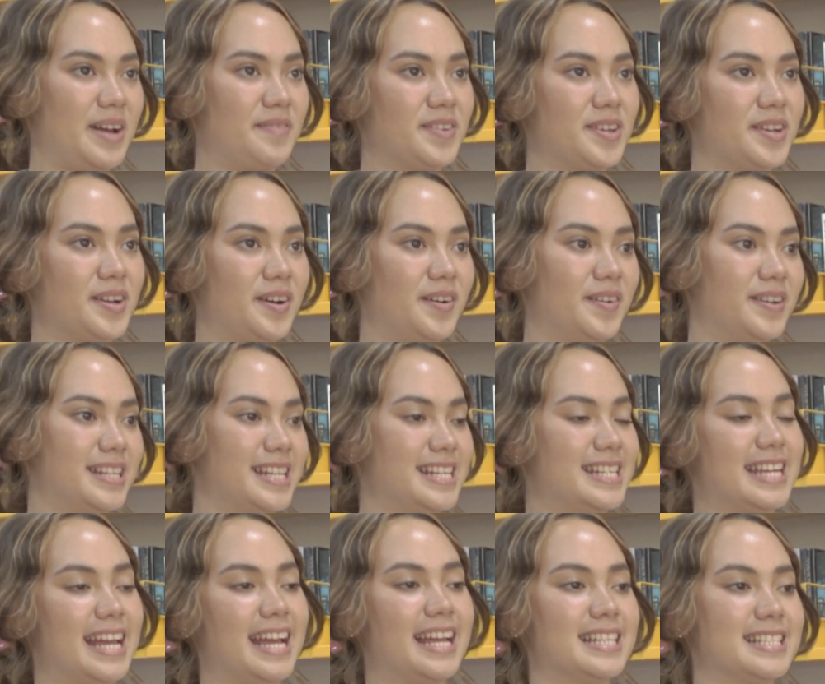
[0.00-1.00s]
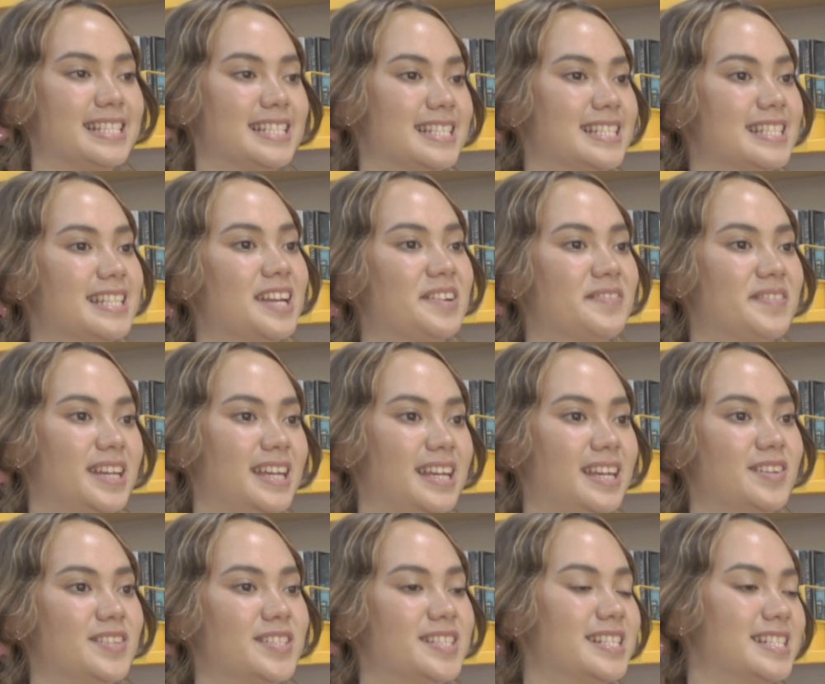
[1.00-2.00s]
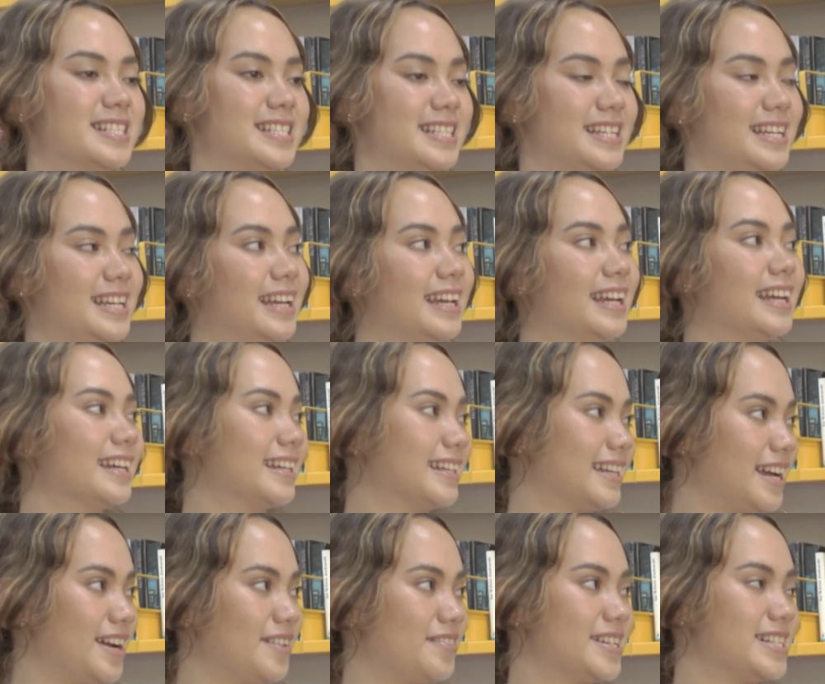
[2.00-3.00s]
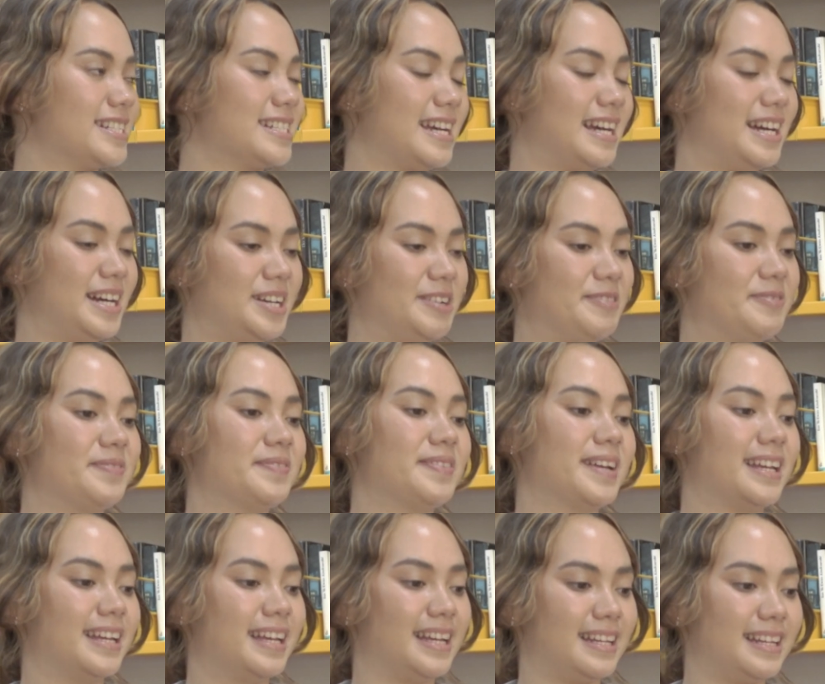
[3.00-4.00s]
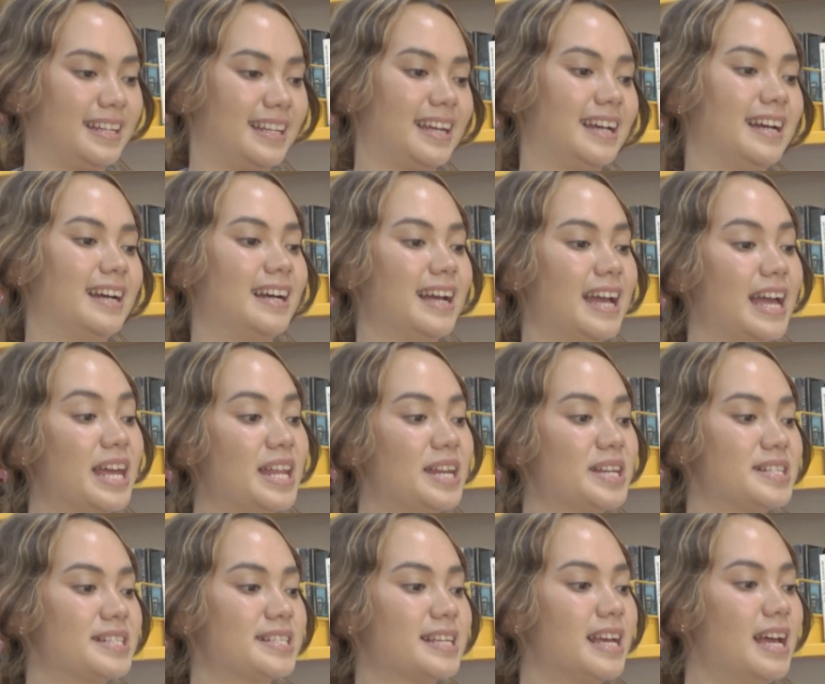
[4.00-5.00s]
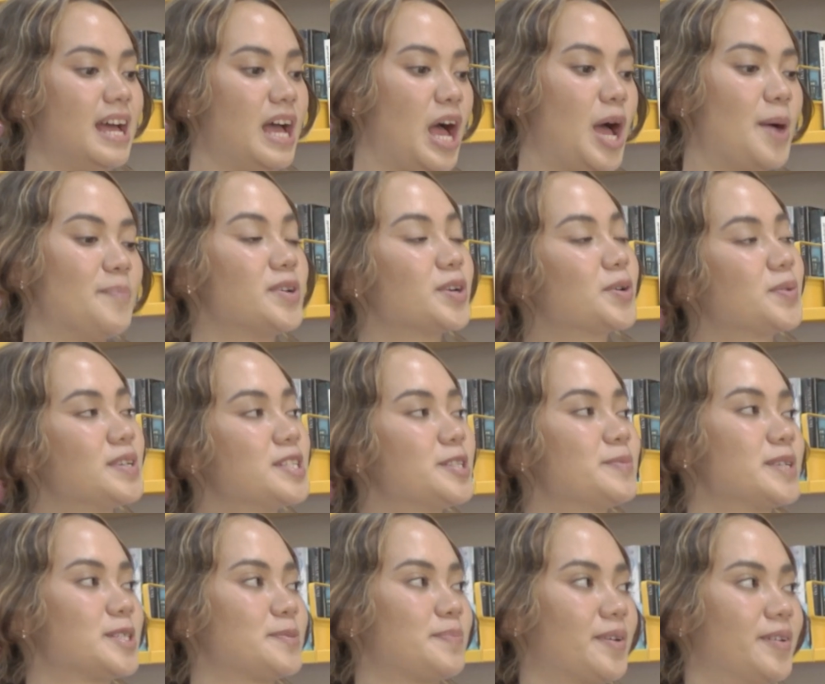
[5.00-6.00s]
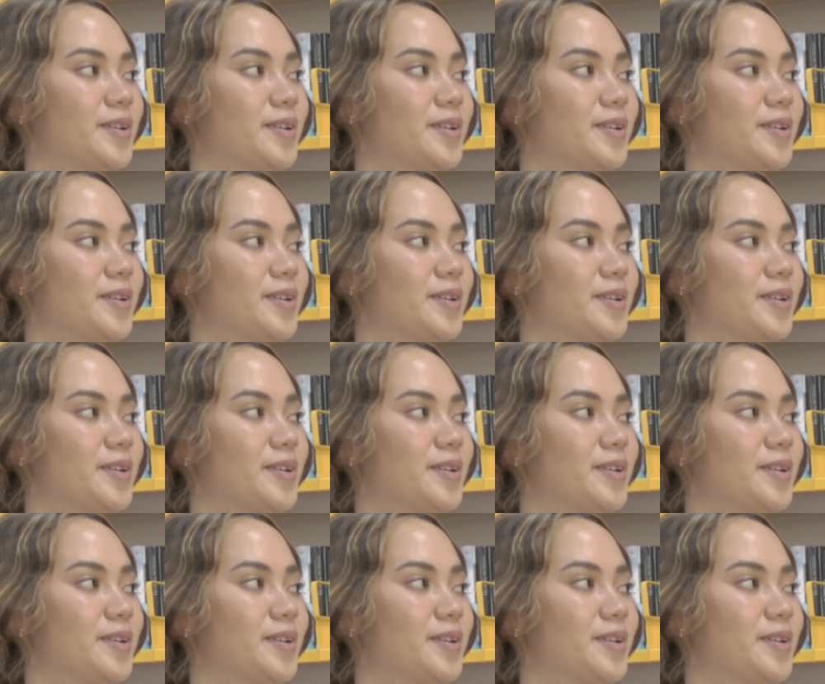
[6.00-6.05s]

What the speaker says: you know, the dances that we used to see every time. And yeah, and the Christmas